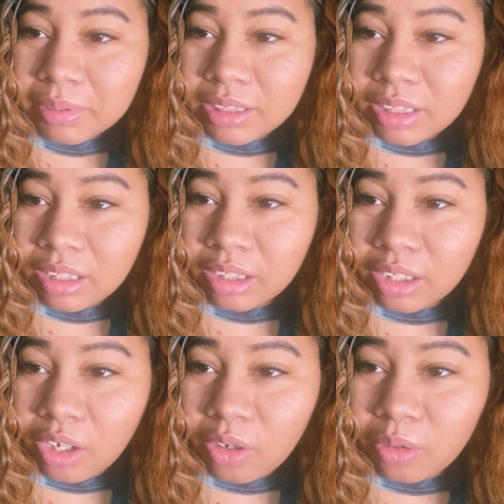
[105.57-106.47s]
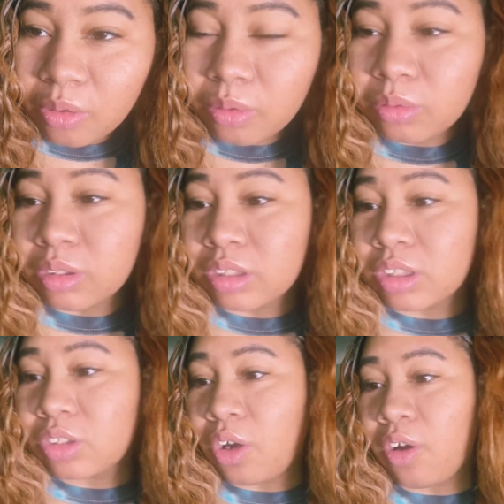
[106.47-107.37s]
Silicone
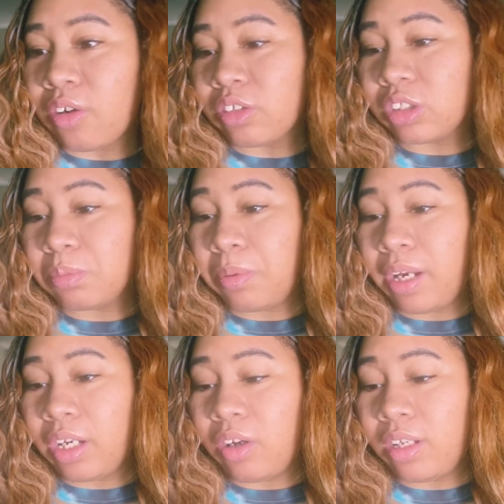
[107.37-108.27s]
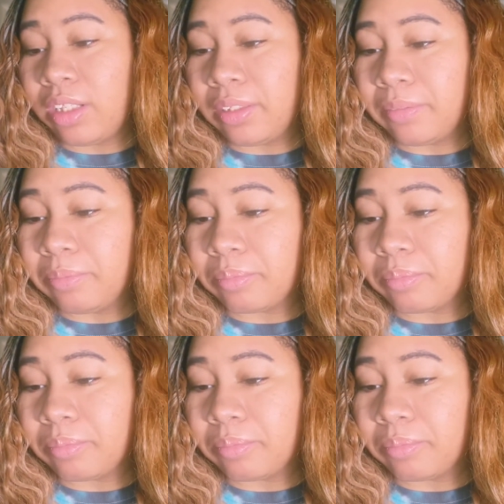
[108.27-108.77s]
Scar Spray on it.